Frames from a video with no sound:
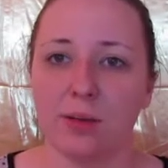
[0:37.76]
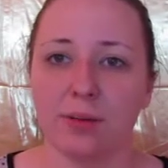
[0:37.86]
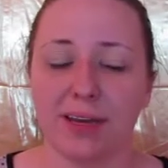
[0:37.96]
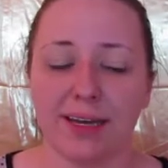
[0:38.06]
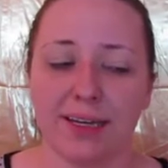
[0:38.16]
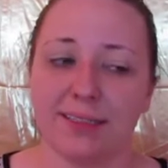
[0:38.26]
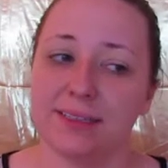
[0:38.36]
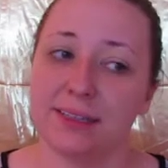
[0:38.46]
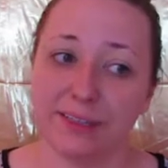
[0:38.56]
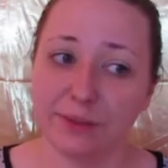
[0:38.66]

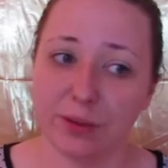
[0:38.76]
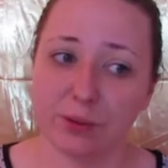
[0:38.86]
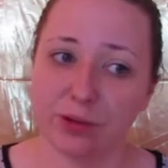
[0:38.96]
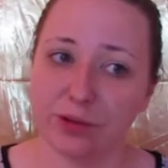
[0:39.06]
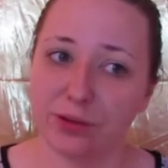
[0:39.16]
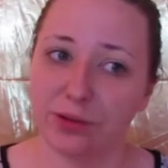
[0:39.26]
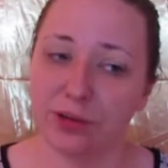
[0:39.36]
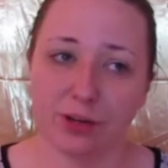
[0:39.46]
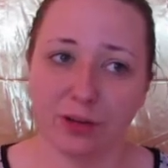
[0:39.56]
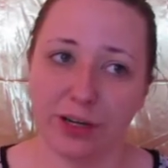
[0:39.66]
because let's be real,
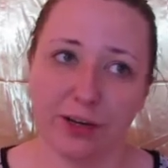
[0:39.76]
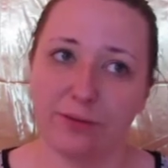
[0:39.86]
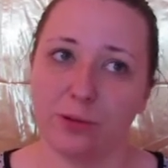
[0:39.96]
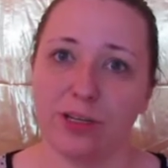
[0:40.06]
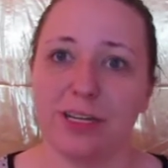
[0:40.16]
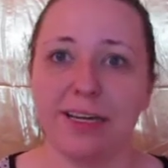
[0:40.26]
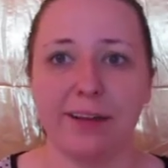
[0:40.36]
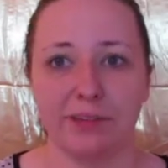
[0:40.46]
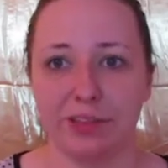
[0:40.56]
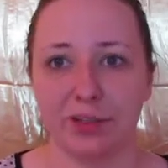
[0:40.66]
your girl can't afford to get
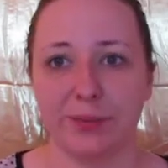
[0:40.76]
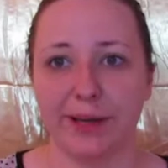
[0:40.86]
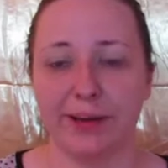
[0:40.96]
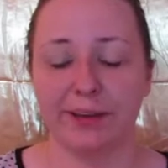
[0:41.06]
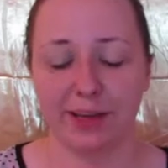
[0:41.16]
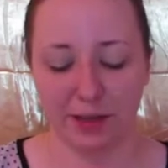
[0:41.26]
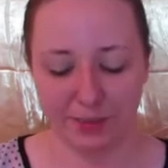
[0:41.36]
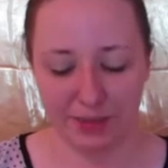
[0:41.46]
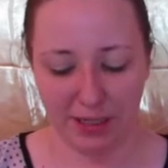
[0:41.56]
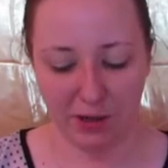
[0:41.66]
every single palette that
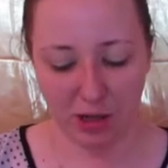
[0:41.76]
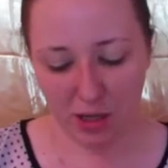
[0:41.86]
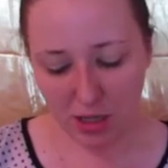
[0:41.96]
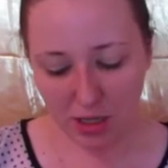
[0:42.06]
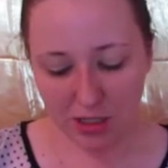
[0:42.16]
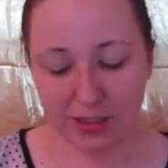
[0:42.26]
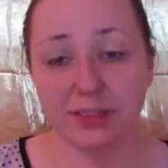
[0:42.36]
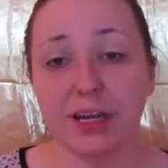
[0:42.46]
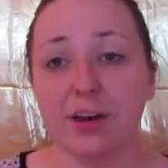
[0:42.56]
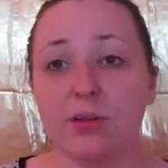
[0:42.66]
comes out.
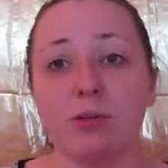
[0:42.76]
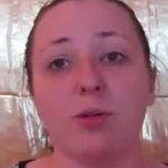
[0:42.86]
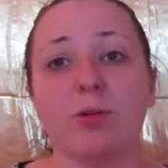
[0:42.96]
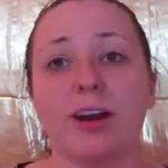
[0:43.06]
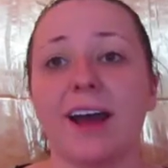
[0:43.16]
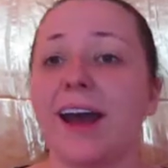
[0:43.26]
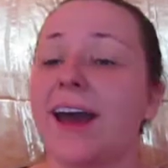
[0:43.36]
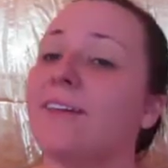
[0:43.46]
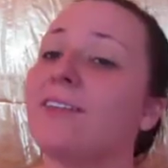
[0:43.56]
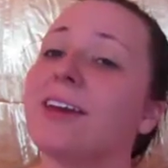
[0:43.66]
So what I
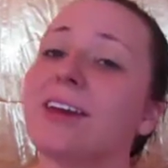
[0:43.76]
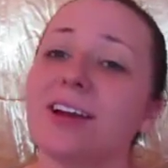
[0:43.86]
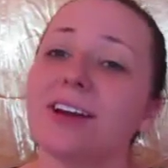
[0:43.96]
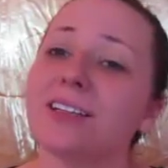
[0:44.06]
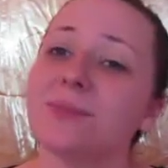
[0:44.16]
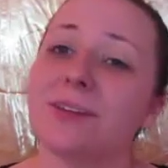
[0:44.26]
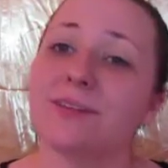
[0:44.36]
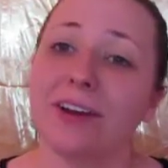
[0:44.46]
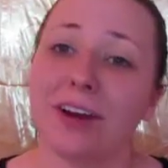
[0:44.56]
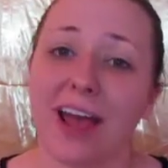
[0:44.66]
have here has been
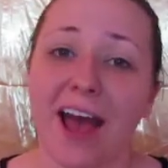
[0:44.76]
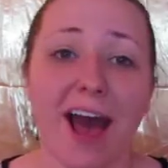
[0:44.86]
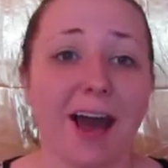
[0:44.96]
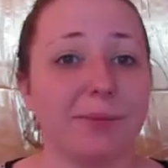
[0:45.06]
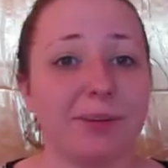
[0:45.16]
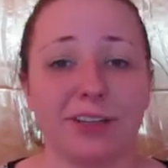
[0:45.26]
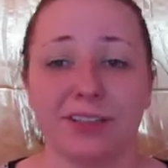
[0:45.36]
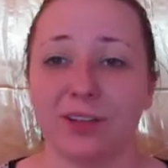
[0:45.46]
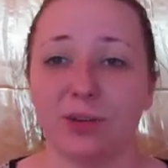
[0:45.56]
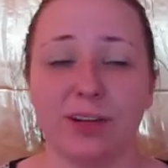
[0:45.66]
very hyped. It
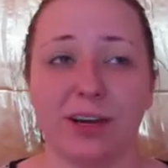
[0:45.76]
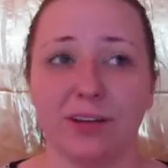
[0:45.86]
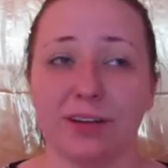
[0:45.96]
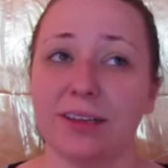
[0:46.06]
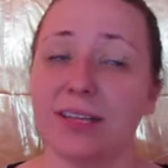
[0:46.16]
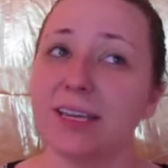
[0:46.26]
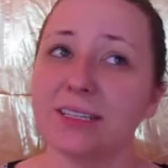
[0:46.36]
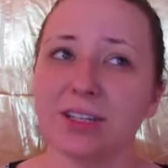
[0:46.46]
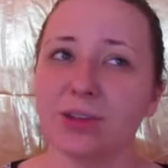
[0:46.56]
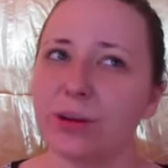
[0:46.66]
has sold out at
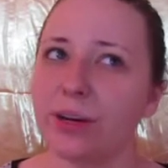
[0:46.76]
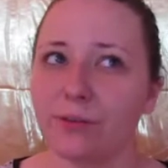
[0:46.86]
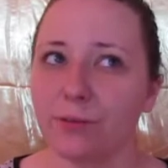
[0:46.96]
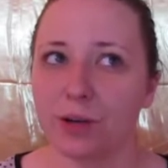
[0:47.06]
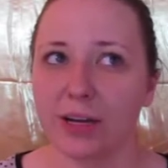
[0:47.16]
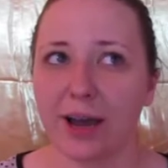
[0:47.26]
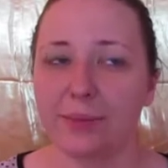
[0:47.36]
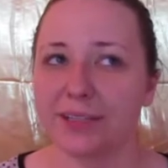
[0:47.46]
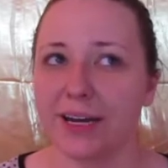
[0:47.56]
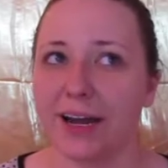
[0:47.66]
least three to four
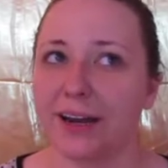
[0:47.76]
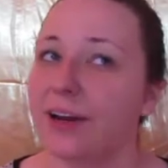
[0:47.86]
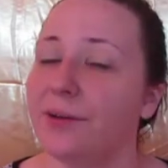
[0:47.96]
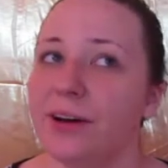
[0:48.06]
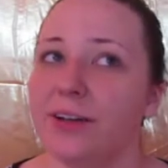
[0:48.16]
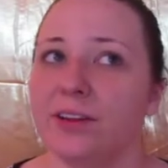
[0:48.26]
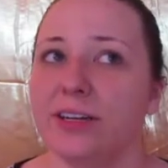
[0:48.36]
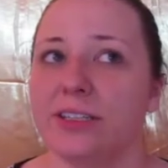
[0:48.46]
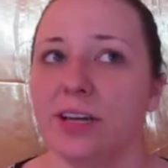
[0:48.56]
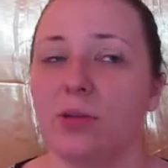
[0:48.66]
times that I know of and
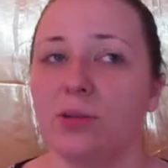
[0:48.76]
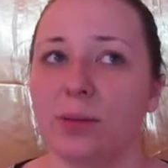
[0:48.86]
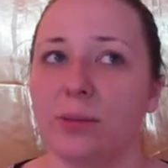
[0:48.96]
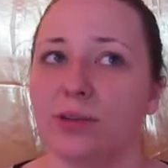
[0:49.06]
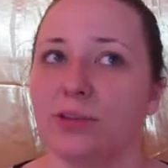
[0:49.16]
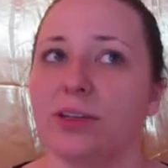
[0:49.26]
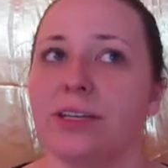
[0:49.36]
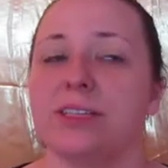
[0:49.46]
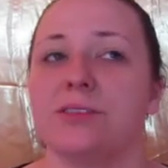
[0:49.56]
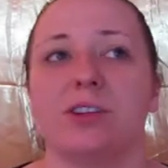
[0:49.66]
it's only been
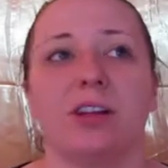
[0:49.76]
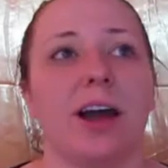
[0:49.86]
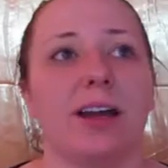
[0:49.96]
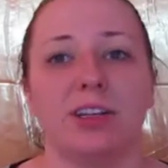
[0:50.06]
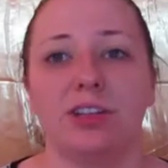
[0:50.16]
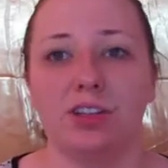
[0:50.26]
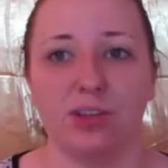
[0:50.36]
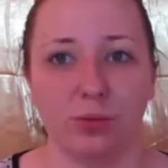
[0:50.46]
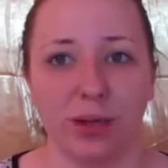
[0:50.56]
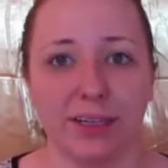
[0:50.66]
released for like
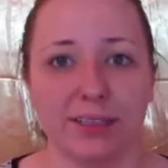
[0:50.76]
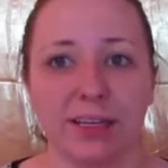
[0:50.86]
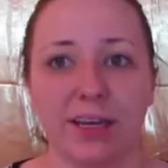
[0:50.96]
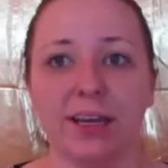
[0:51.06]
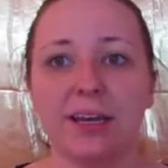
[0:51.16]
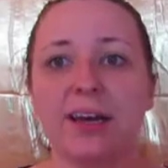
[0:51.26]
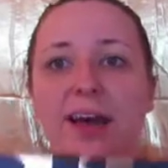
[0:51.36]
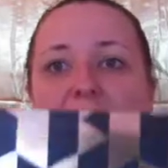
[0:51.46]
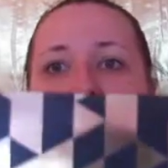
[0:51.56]
two weeks. I